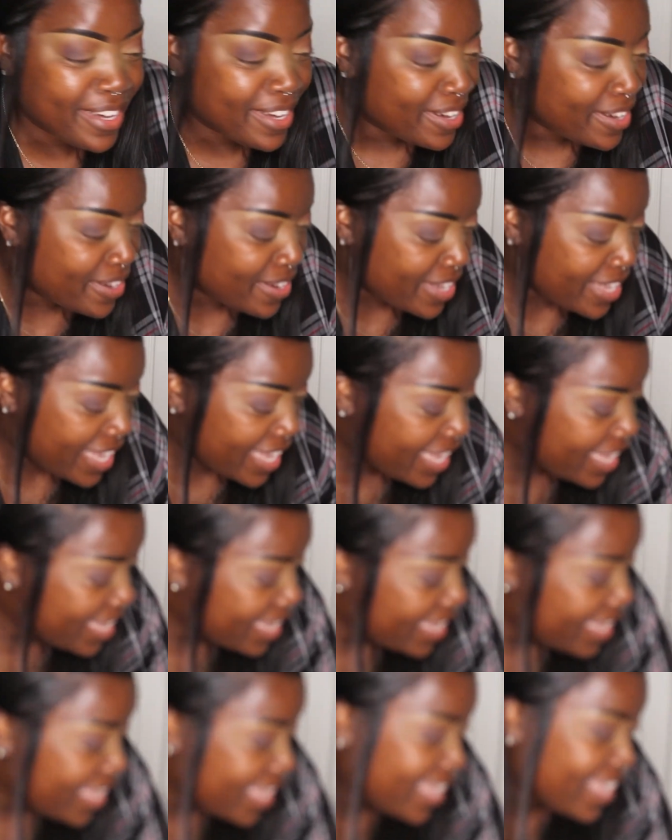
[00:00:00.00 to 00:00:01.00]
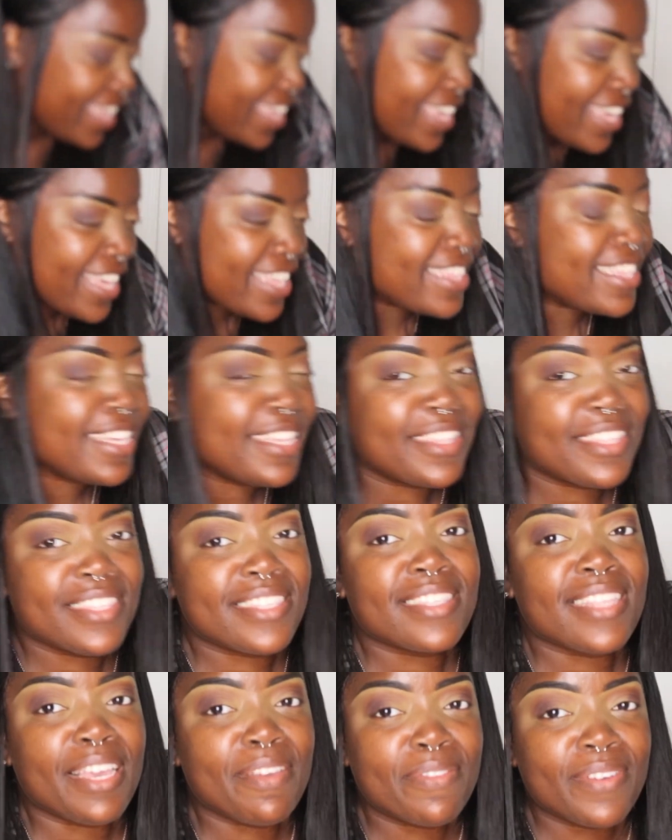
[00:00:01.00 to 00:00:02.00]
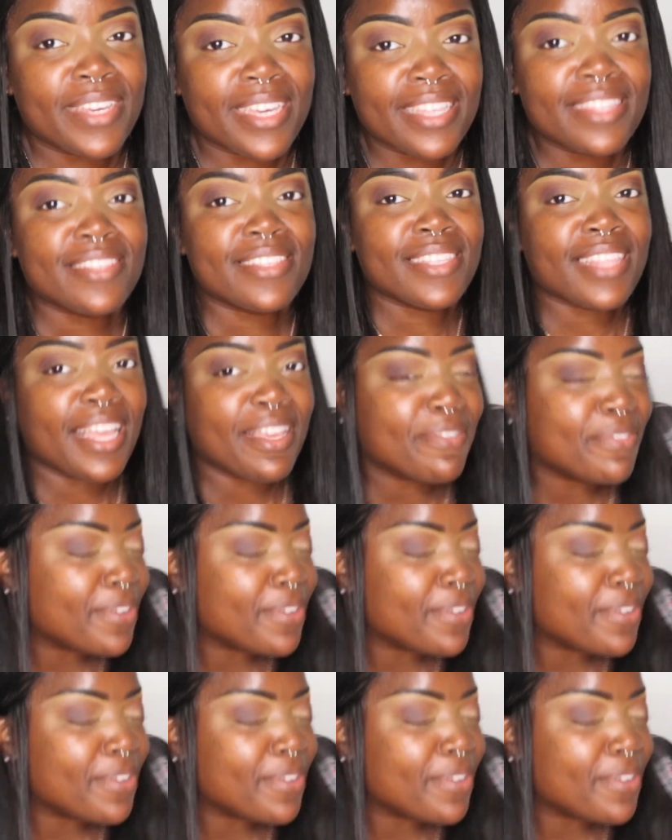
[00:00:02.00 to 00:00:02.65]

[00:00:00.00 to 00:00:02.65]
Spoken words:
Okay, I think there's life again. There's life.